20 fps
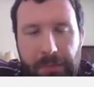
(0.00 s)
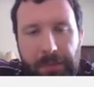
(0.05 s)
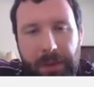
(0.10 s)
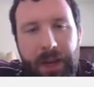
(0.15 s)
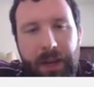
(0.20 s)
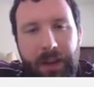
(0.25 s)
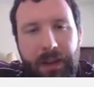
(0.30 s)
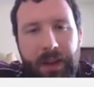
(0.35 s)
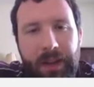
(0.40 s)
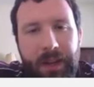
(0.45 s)

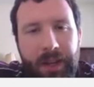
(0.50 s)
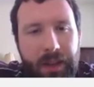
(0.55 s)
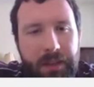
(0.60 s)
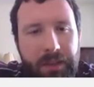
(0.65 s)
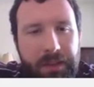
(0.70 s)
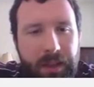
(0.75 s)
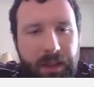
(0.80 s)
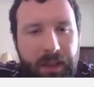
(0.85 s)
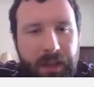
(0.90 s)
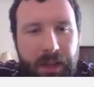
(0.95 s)
but again,
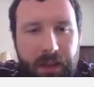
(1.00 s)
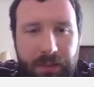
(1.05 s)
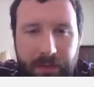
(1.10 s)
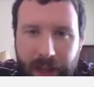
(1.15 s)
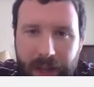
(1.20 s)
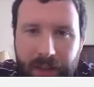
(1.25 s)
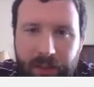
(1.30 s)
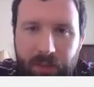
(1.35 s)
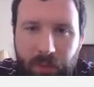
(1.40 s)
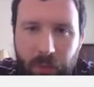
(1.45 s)
thinking of
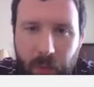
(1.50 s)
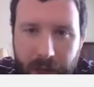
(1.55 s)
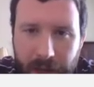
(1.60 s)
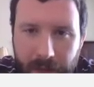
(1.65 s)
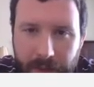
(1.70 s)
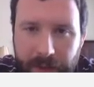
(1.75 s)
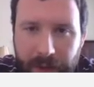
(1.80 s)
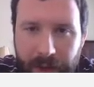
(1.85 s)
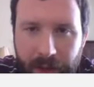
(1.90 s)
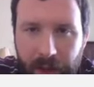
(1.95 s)
that swing
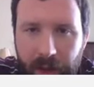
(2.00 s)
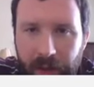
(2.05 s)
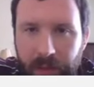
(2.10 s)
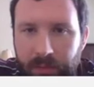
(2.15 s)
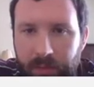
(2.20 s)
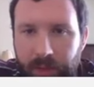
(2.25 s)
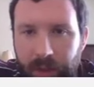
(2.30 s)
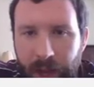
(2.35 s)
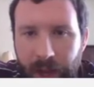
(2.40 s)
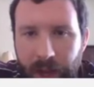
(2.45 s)
feel.
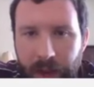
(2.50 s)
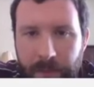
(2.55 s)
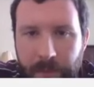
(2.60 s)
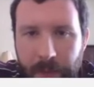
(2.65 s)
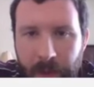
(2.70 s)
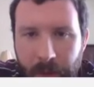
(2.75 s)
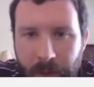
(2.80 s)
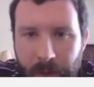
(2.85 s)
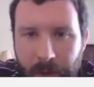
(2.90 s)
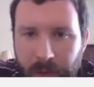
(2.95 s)
Okay.
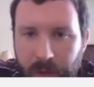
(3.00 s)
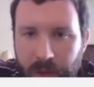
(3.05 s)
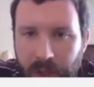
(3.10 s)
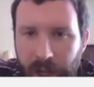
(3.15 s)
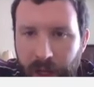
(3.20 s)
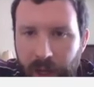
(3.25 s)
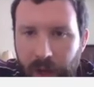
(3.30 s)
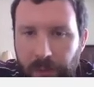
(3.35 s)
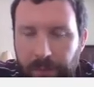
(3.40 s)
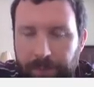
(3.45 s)

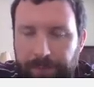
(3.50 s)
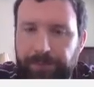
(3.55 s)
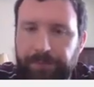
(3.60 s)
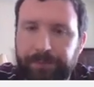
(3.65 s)
Cello.